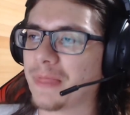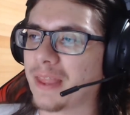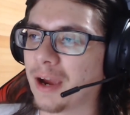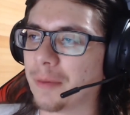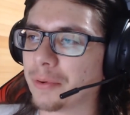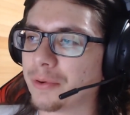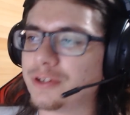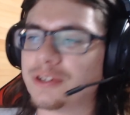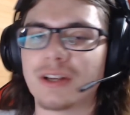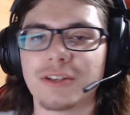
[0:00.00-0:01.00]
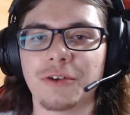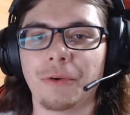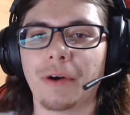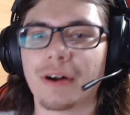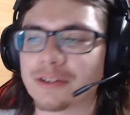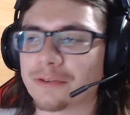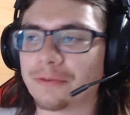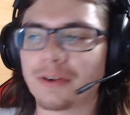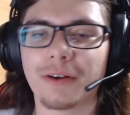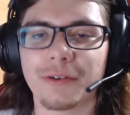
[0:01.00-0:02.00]
I appreciate you watching.
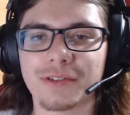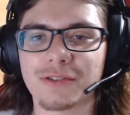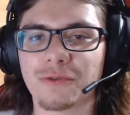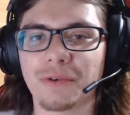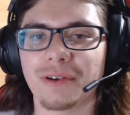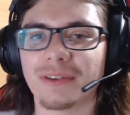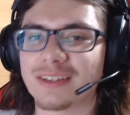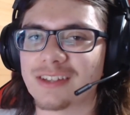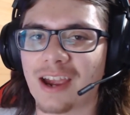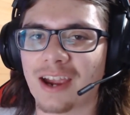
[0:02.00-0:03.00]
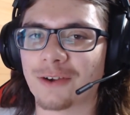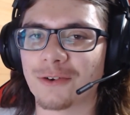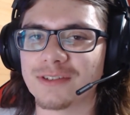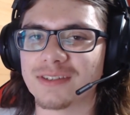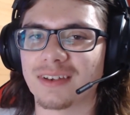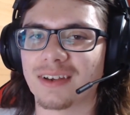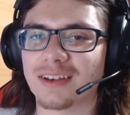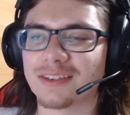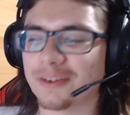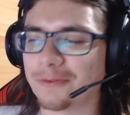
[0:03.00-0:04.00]
Follow us on Twitter, that's at Chris and
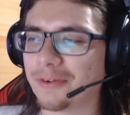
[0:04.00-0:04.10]
Casey.